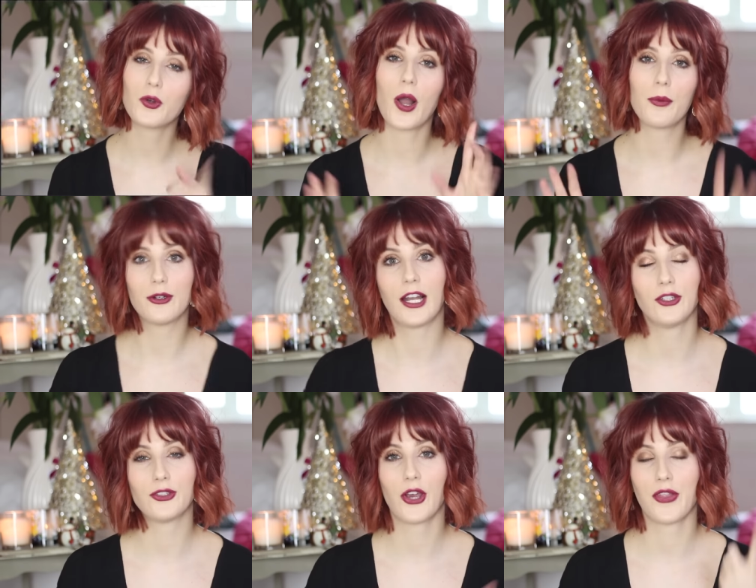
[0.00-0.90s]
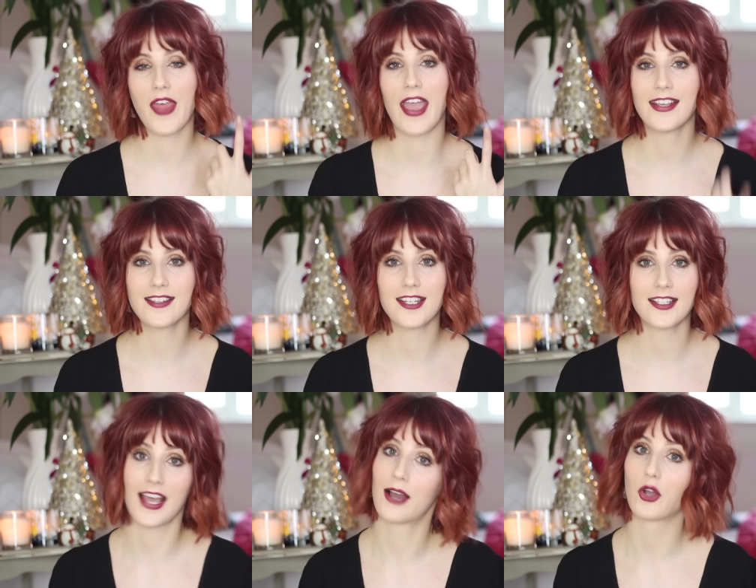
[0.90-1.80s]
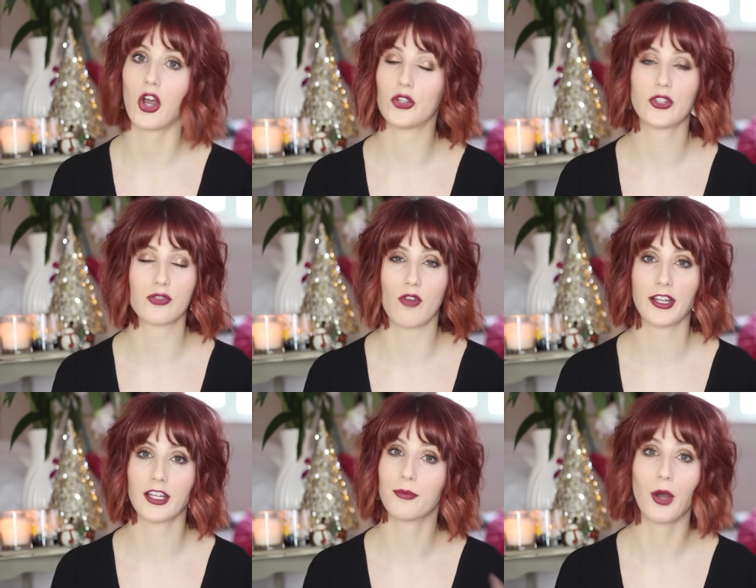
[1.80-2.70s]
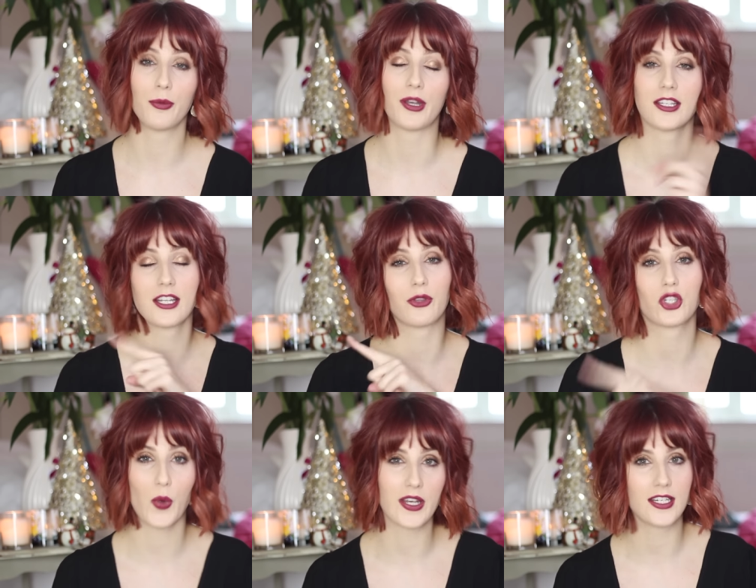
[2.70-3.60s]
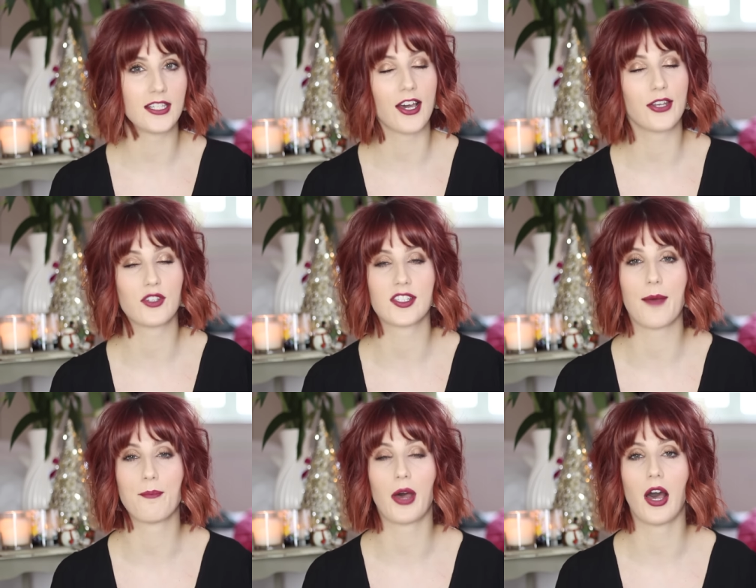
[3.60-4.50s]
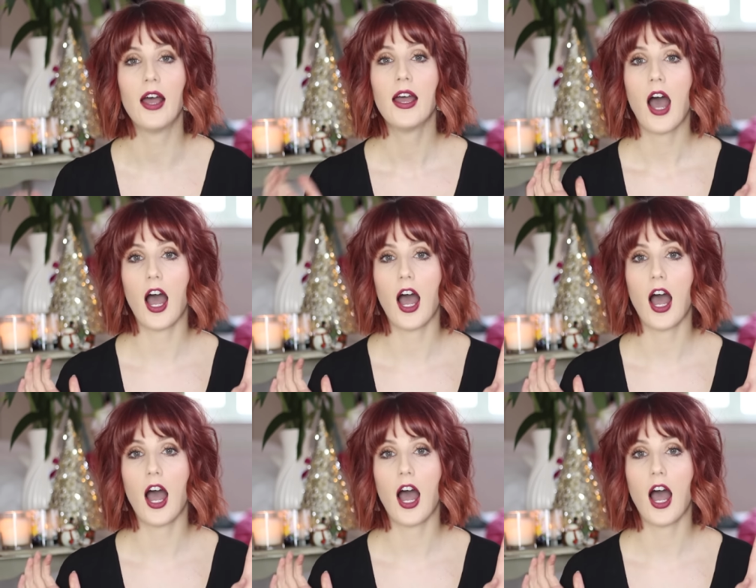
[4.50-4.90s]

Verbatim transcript: of all, I will let you know that there is a discount code that's running at the moment until the 23rd of December,